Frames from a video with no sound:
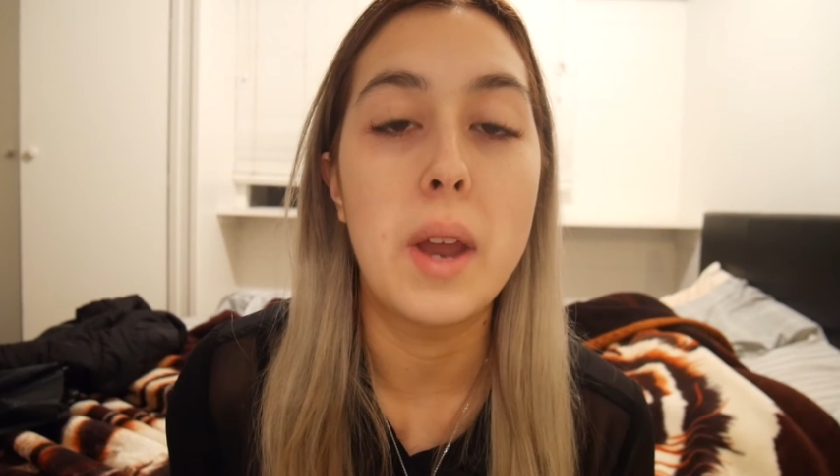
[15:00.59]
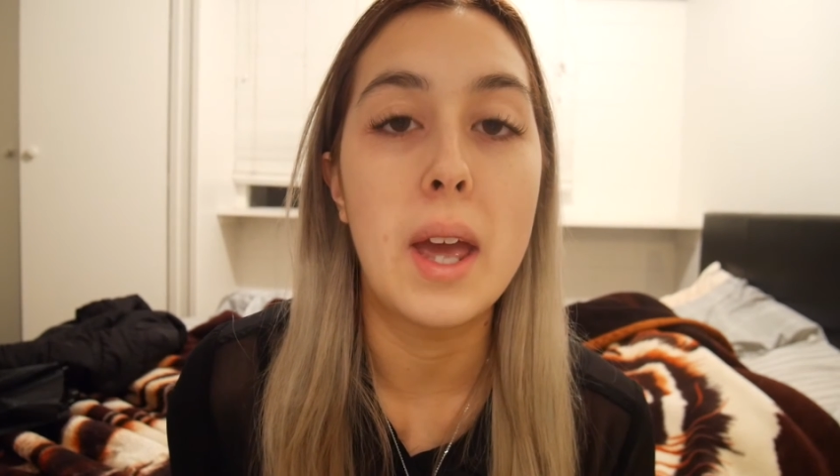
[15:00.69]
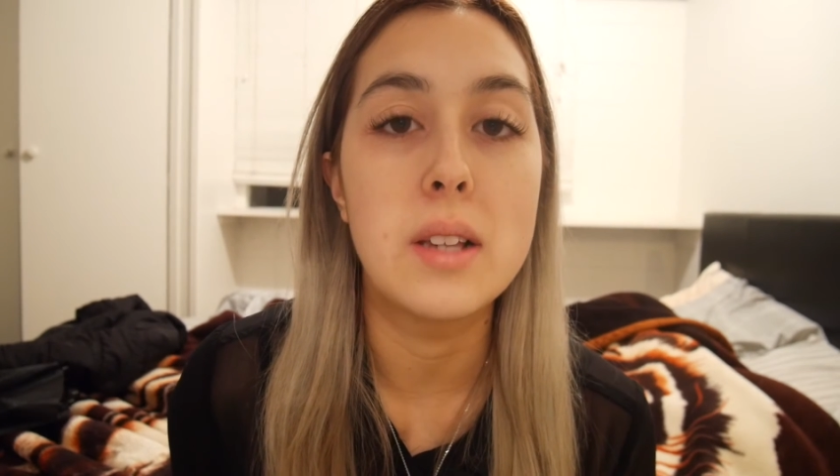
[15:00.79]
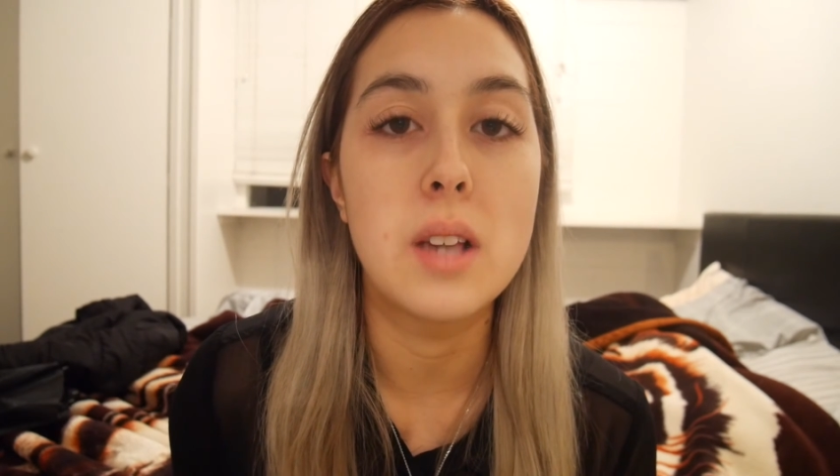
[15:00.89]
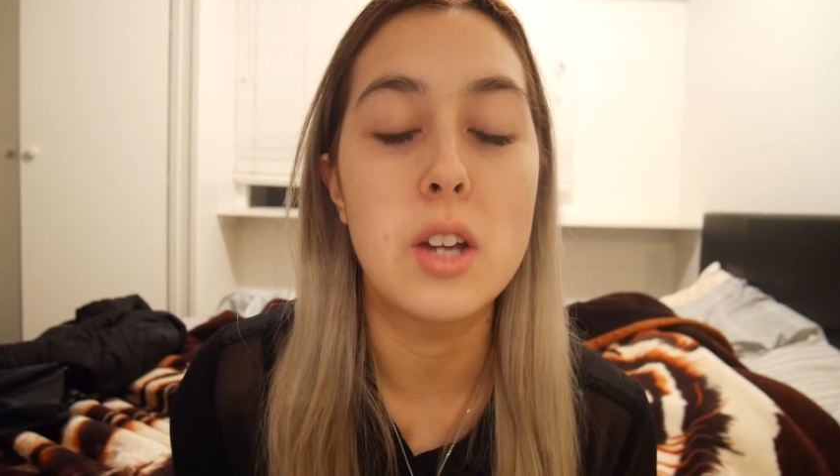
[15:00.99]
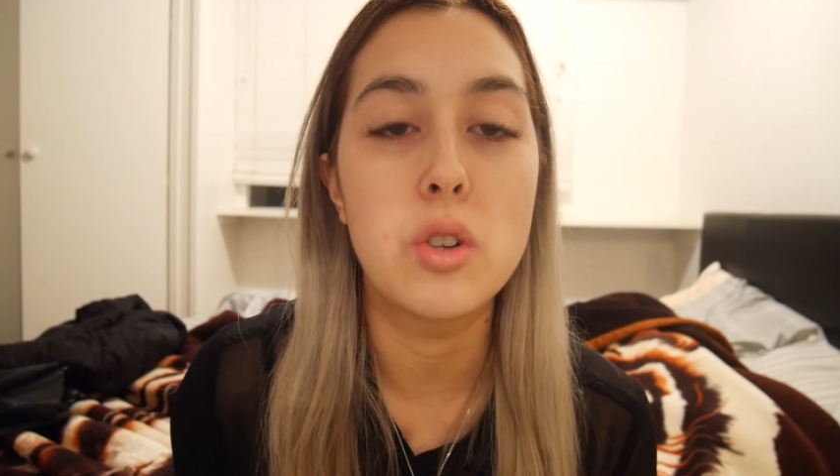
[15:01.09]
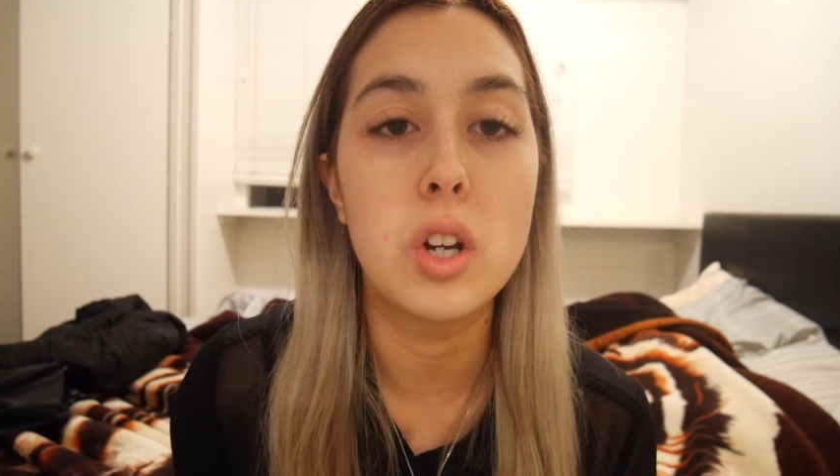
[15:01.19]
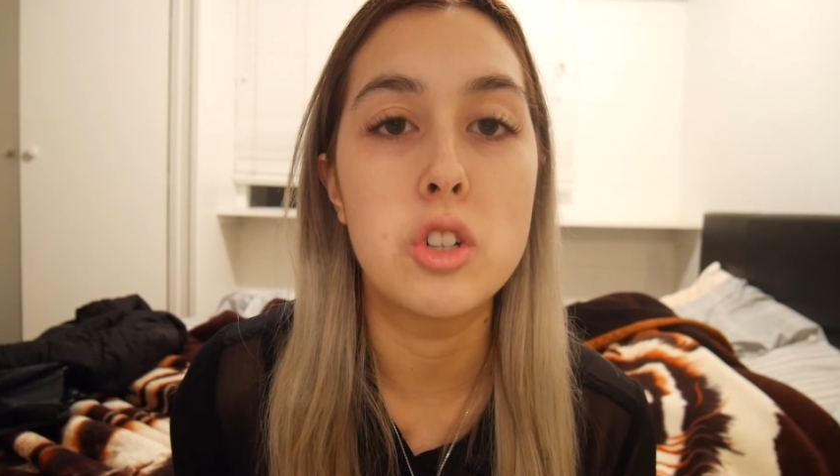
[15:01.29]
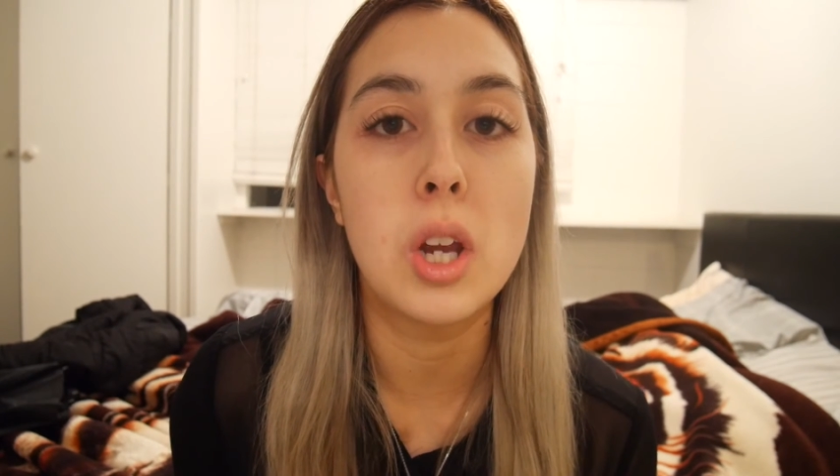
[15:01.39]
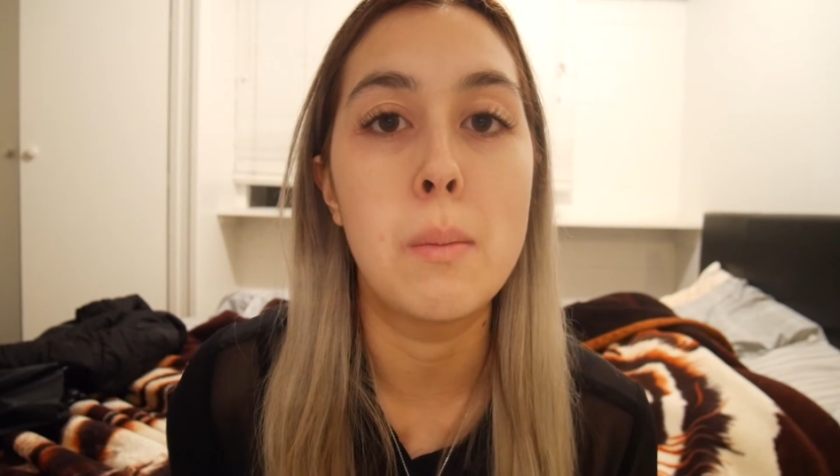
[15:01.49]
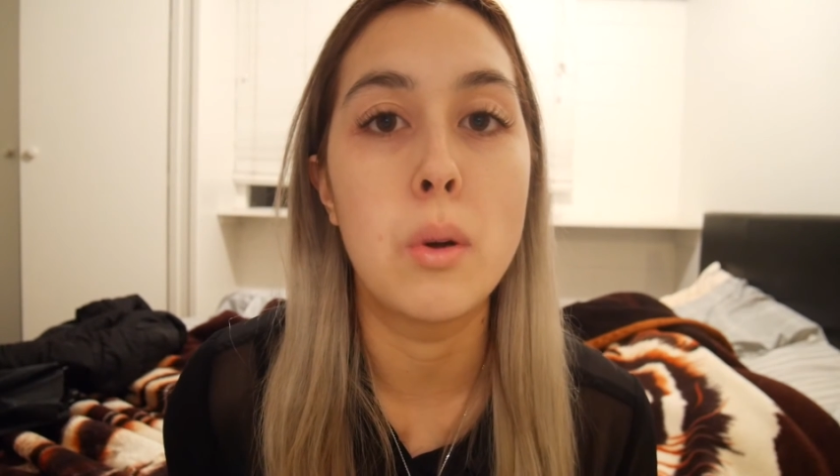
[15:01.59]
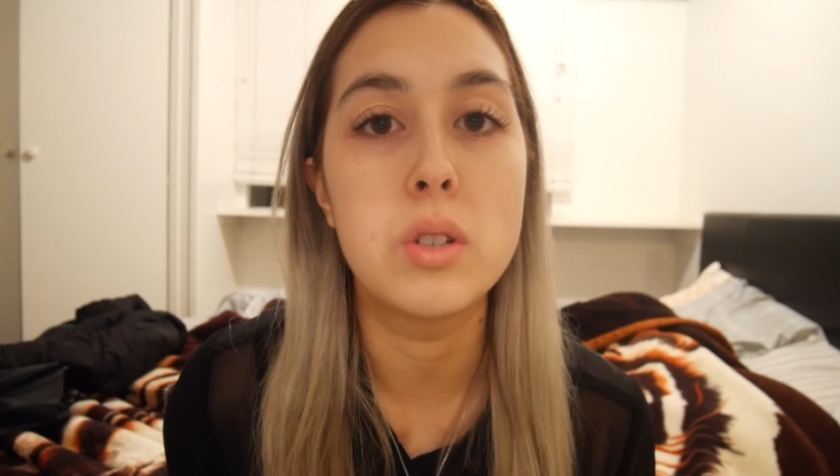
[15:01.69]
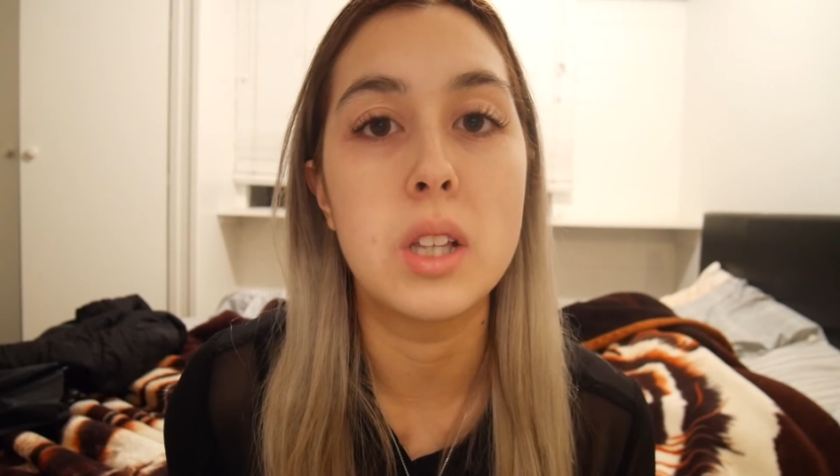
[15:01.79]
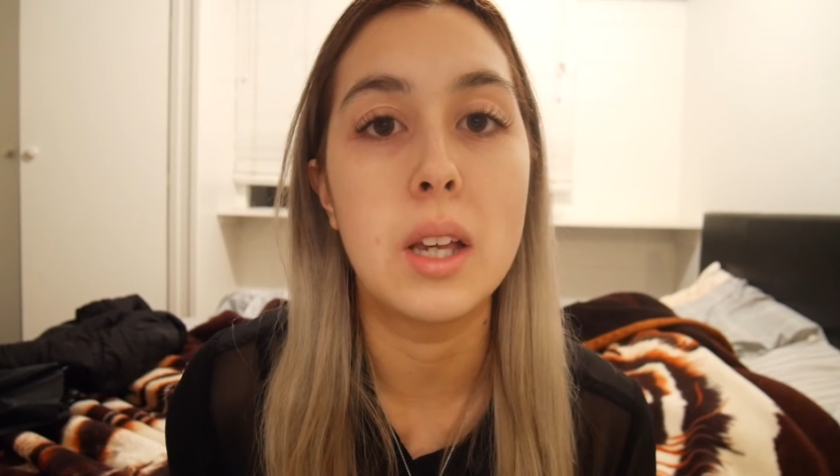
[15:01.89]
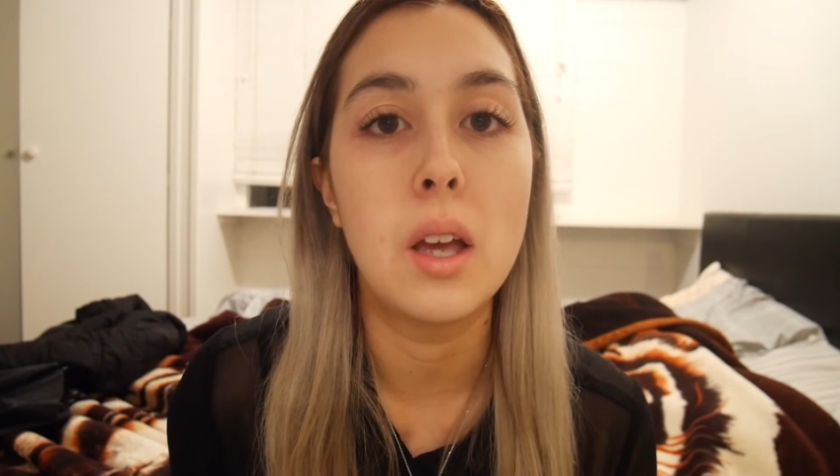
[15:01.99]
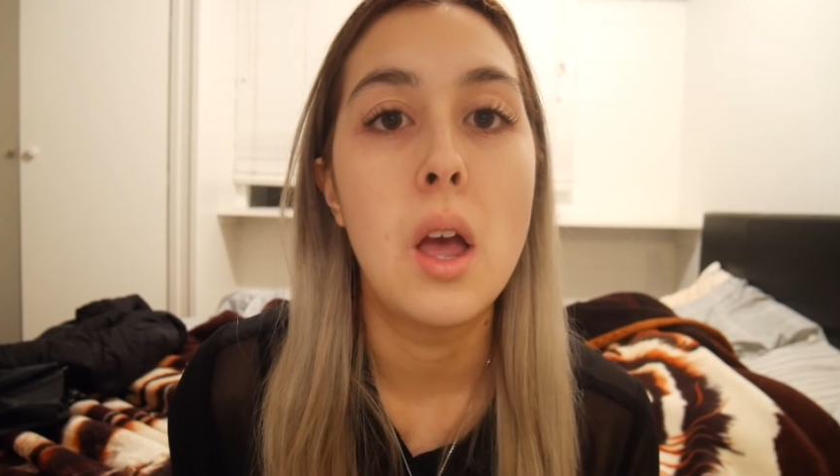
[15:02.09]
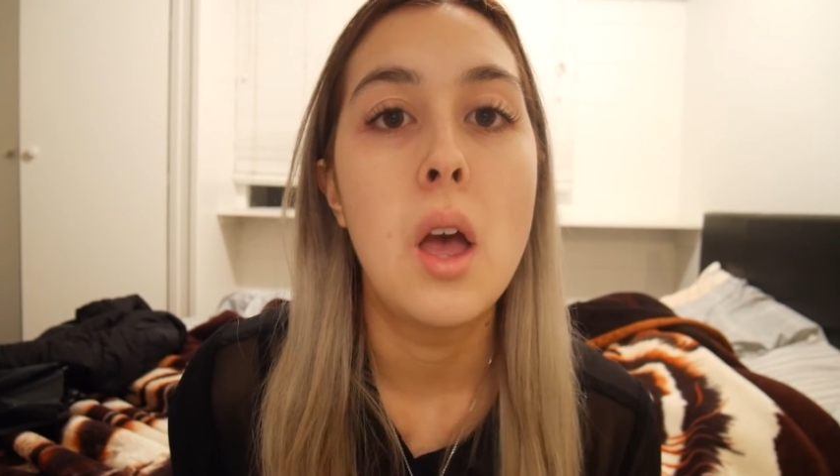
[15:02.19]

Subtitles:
days, I try to train mostly